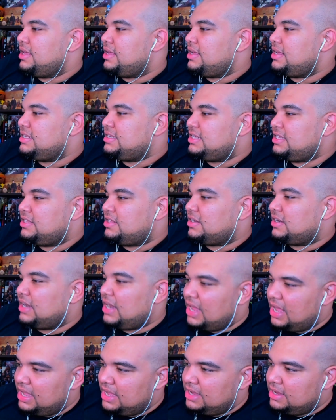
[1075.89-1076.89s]
He's either
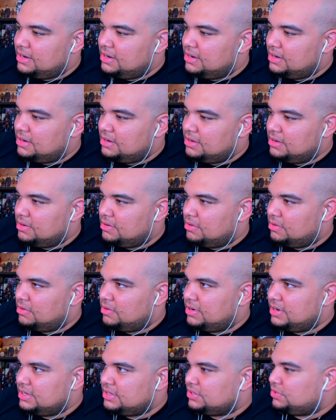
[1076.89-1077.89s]
lying
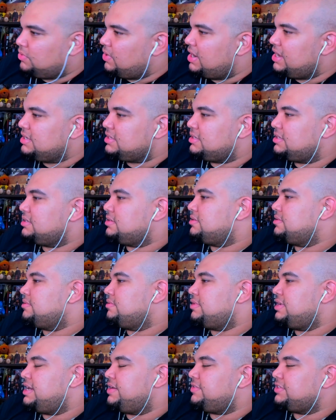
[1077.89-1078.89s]
or he's crazy.
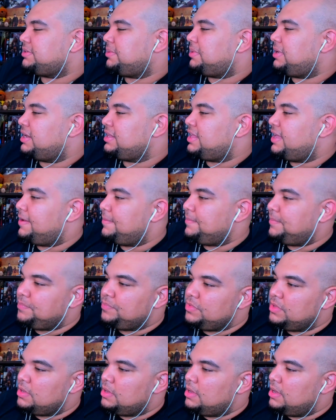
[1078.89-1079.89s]
Whatever, something like that.
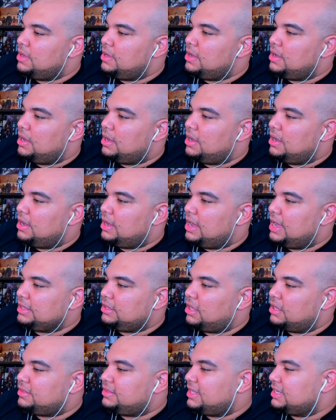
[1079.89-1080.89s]
I
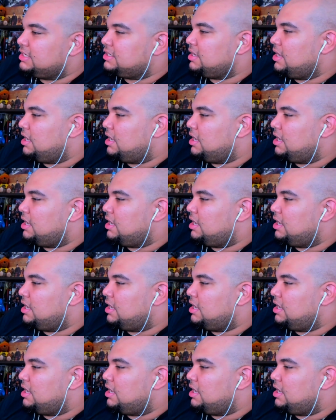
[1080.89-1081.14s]
thought this